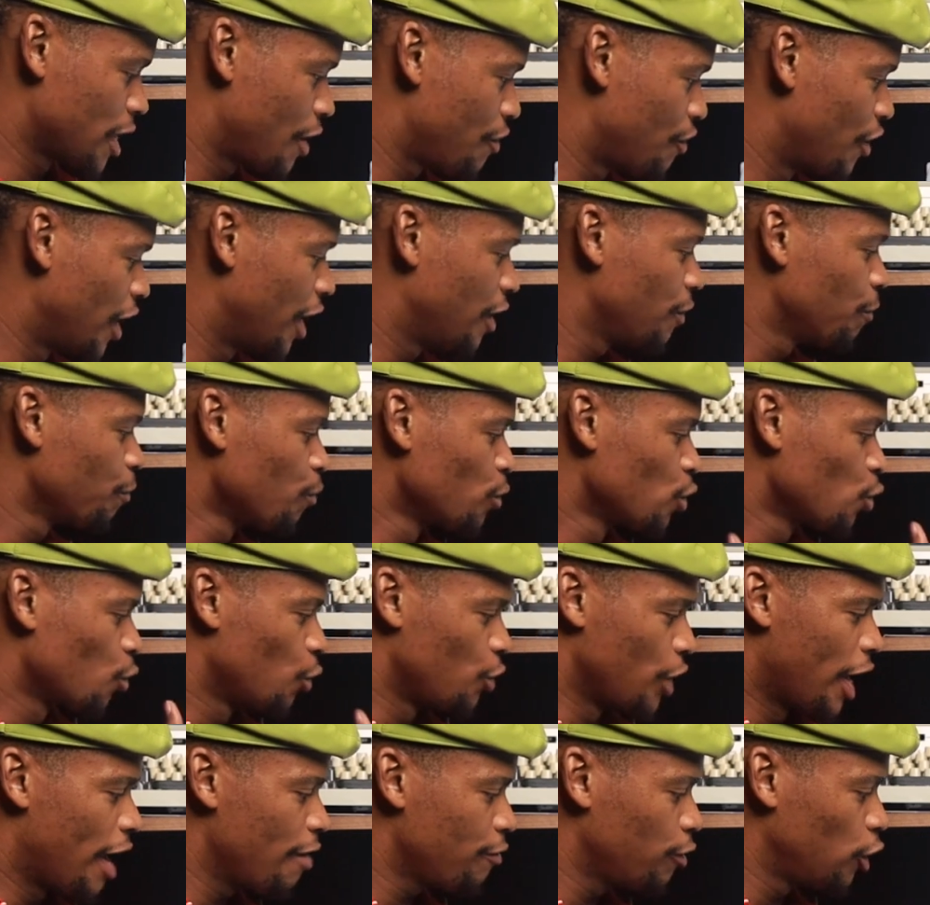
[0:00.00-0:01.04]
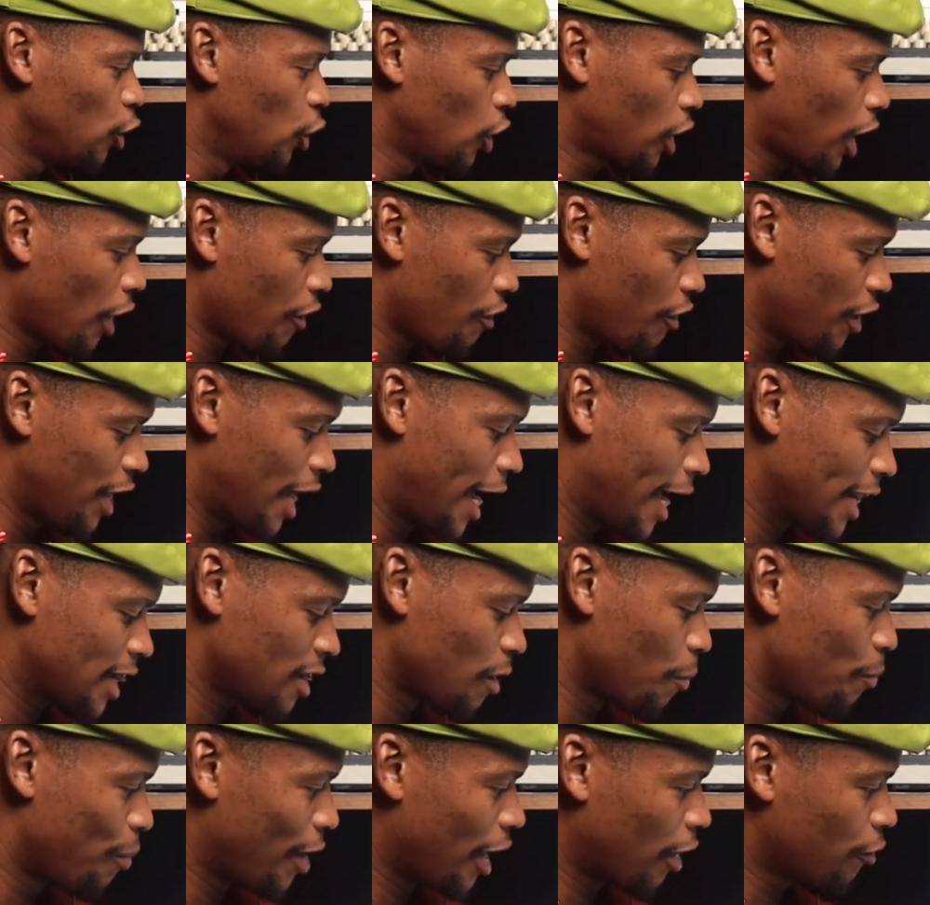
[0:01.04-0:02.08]
And then when you have a look then at
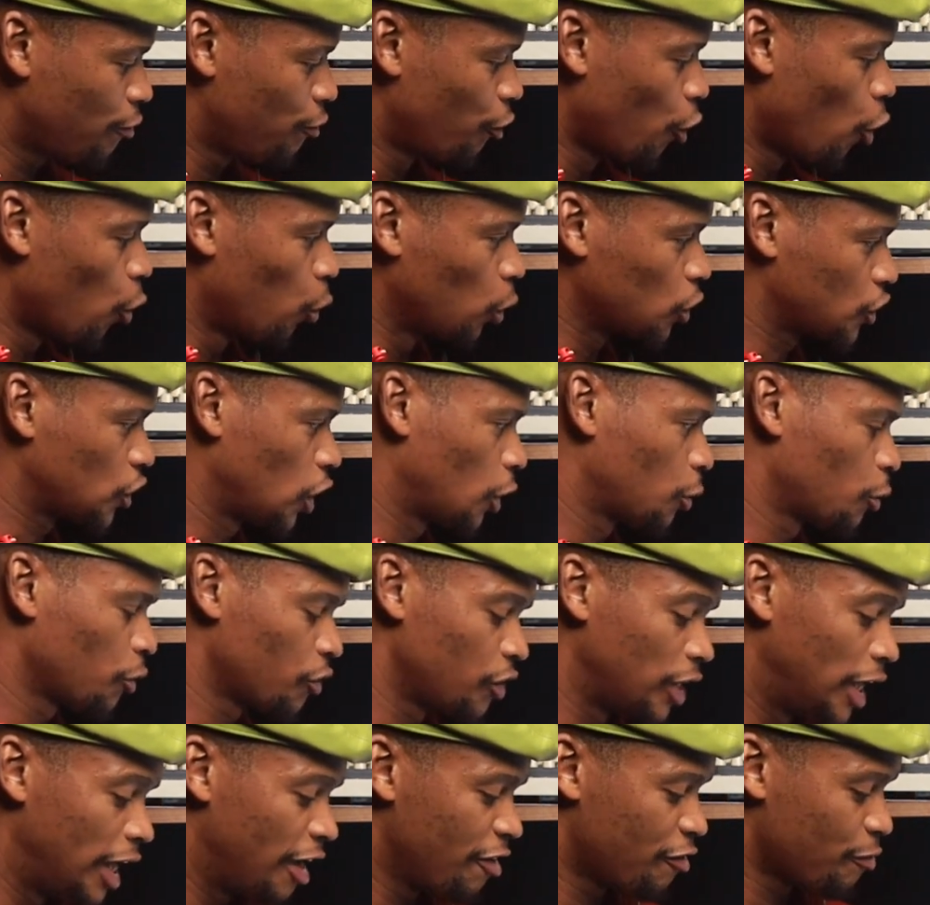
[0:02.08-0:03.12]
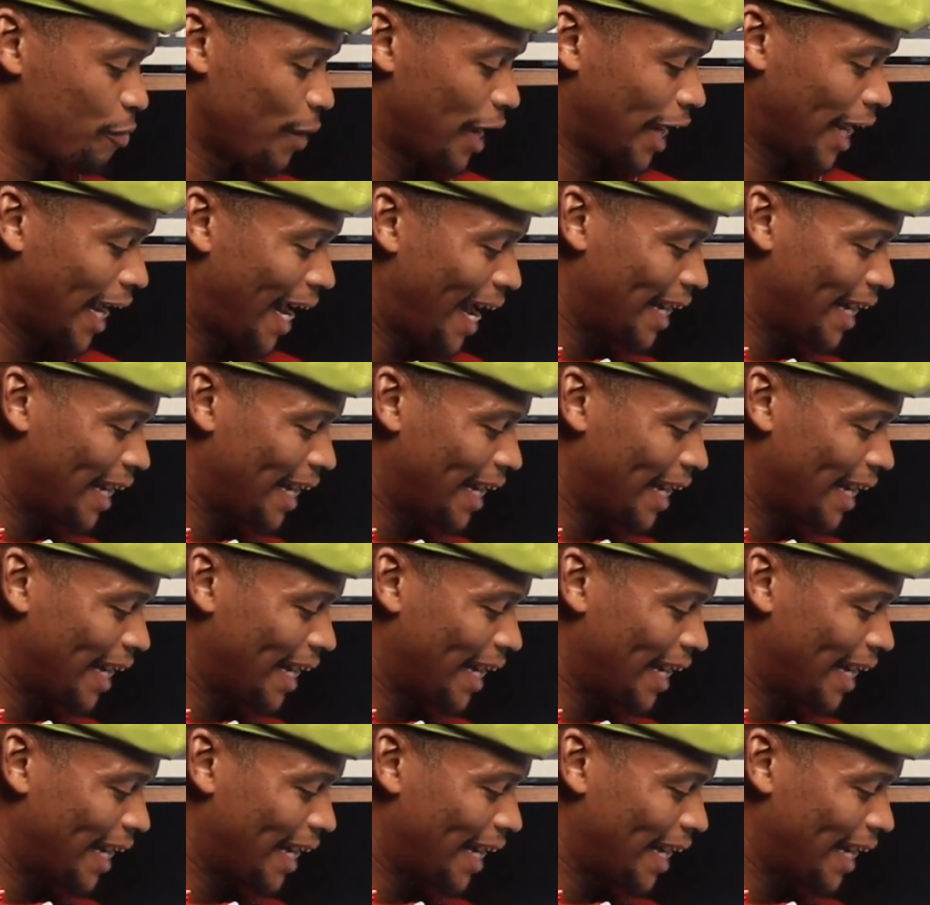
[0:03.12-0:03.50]
the back four, we'll start with the left back.